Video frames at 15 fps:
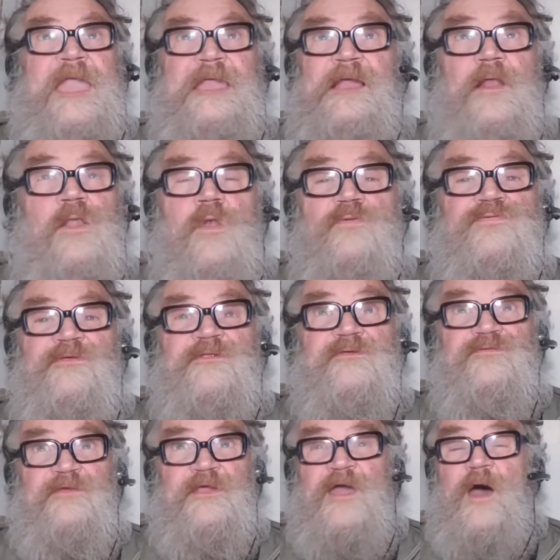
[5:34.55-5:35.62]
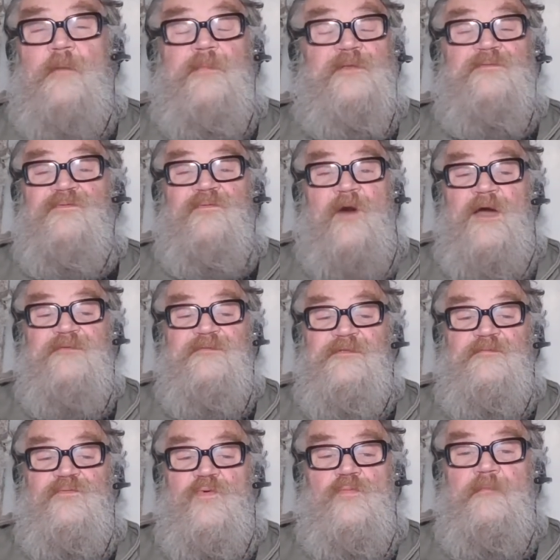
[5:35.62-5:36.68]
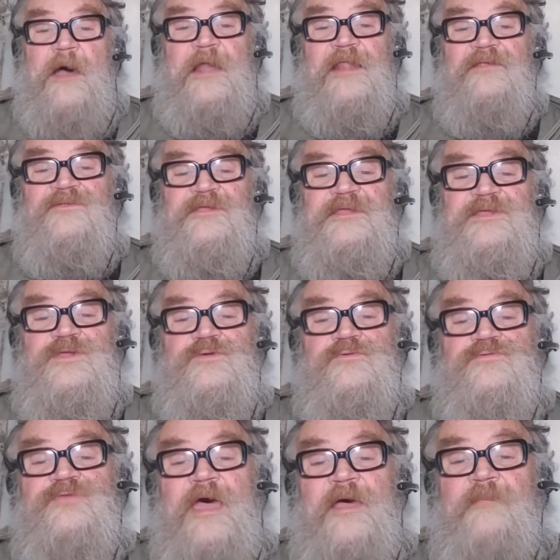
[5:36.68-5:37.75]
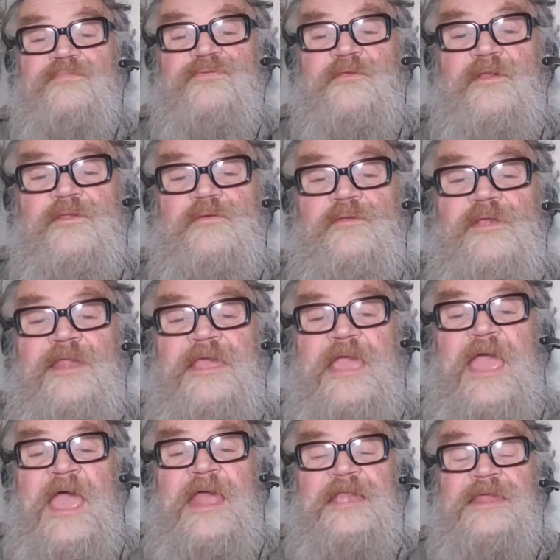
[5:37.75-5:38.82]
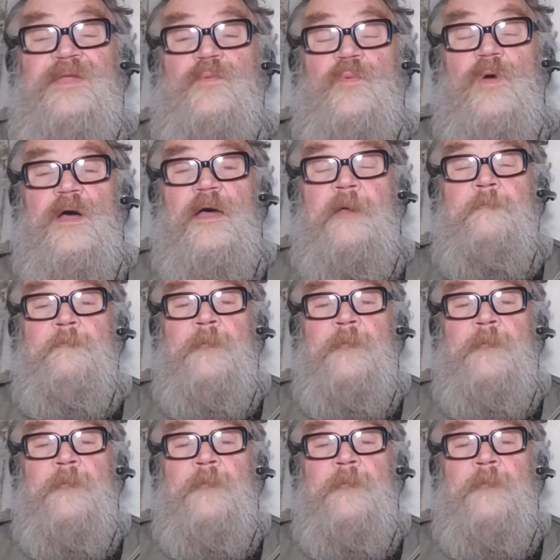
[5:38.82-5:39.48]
closet as a cupboard, 5 in formality, use absolutely anywhere.